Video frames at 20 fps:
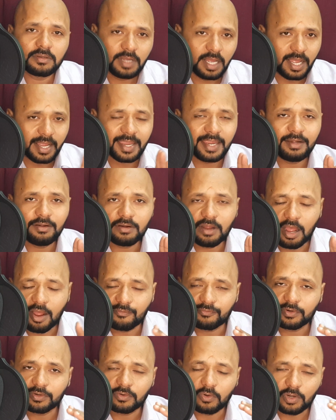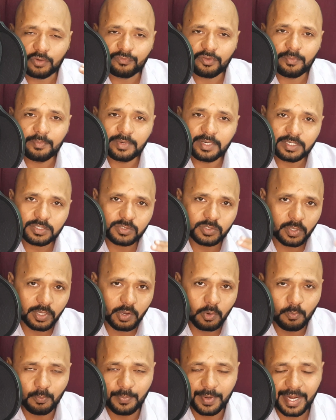again after 25 minutes you
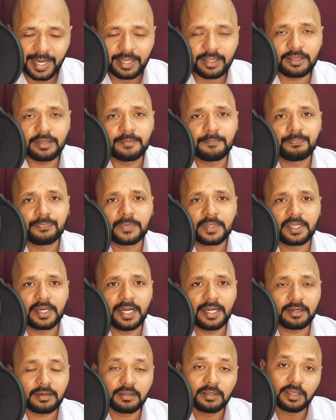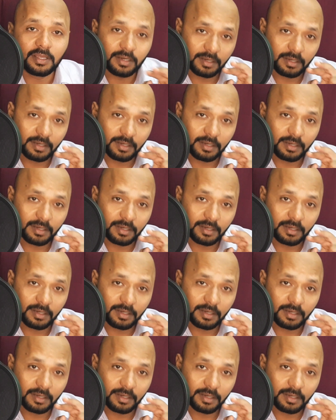give break, right?